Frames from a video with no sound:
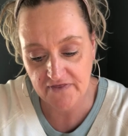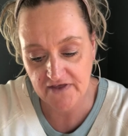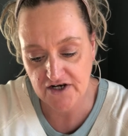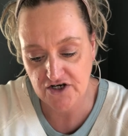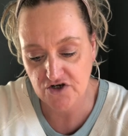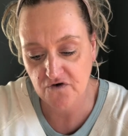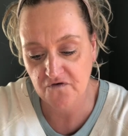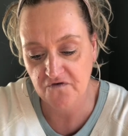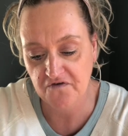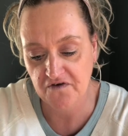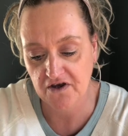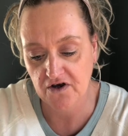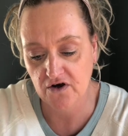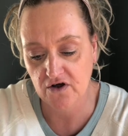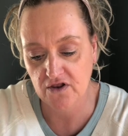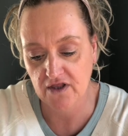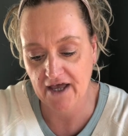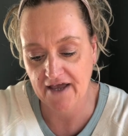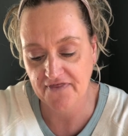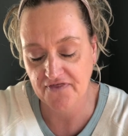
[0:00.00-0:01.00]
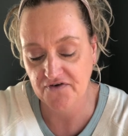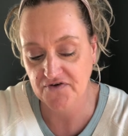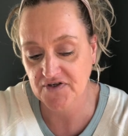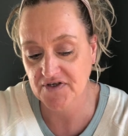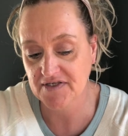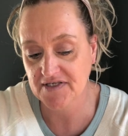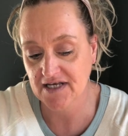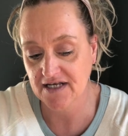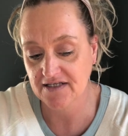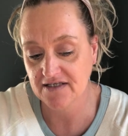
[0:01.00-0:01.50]
They do feel like there's
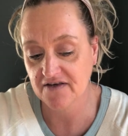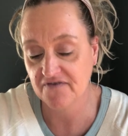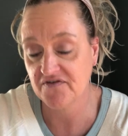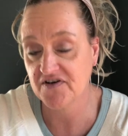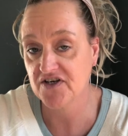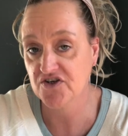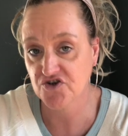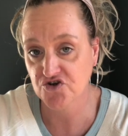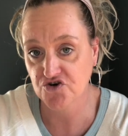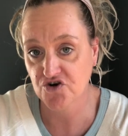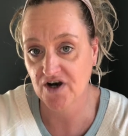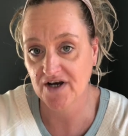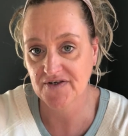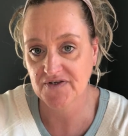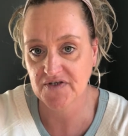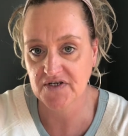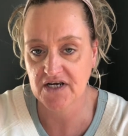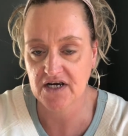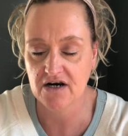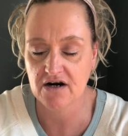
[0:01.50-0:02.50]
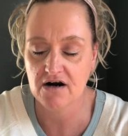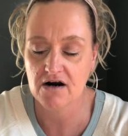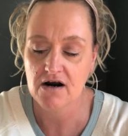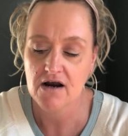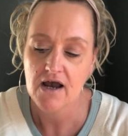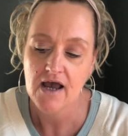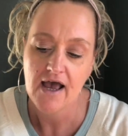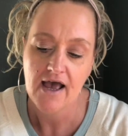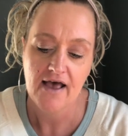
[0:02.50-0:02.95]
a sense of distrust here.